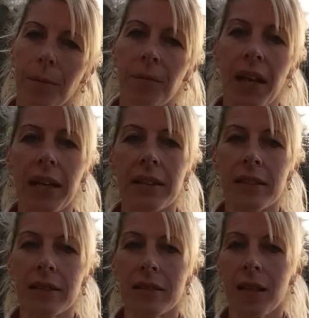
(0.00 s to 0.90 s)
that
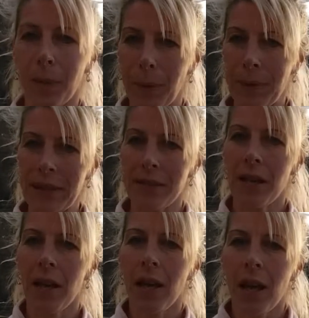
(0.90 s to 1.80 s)
is supplements.
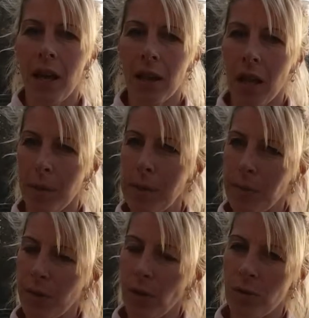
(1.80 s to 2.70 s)
A lot of people
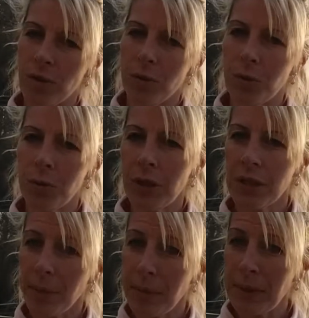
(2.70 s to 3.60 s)
don't do
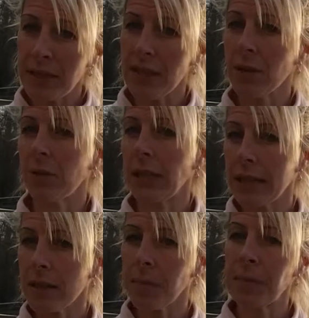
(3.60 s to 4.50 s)
supplements, they don't
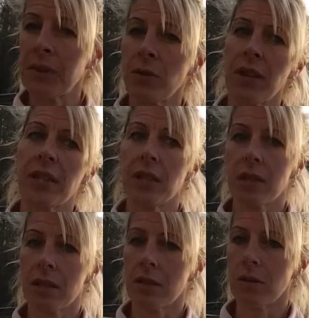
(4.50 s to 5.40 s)
like supplements, or they
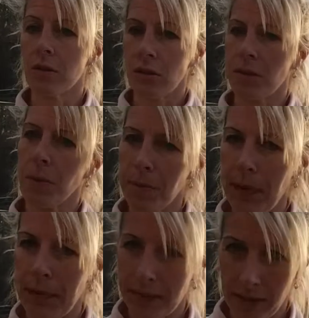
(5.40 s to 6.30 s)
just do those smart
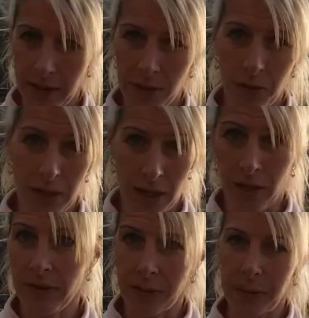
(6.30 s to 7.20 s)
packs and they do a ton
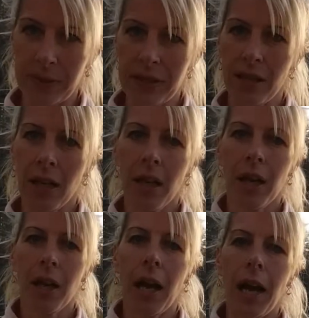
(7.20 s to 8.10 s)
of supplements.
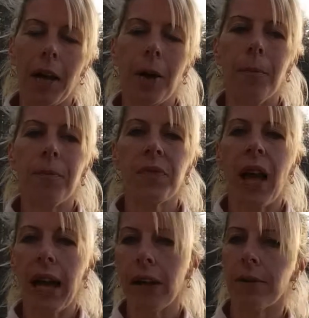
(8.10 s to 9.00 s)
I
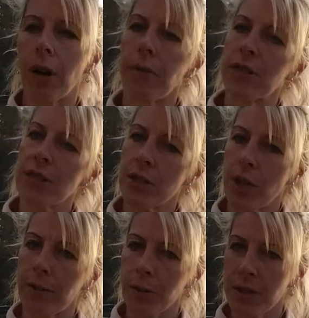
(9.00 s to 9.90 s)
have obviously
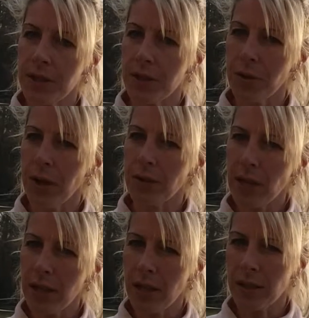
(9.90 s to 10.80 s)
draft horses, so I
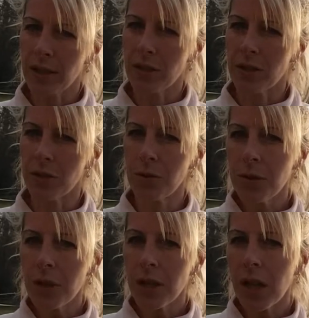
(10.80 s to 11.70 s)
try not to do
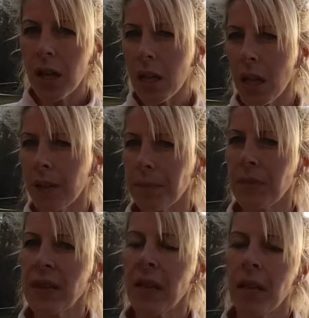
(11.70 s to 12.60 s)
a lot,
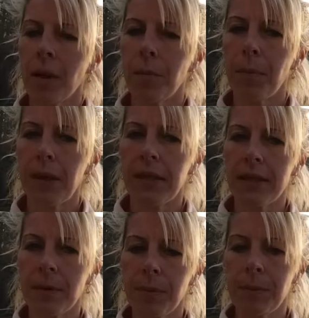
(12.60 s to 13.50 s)
but the
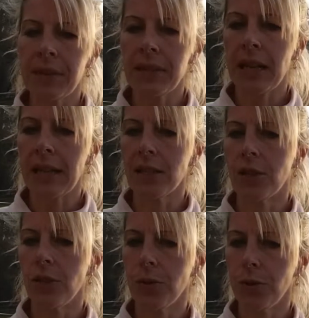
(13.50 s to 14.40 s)
supplements that I
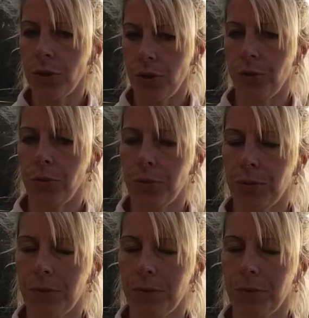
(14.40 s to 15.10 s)
do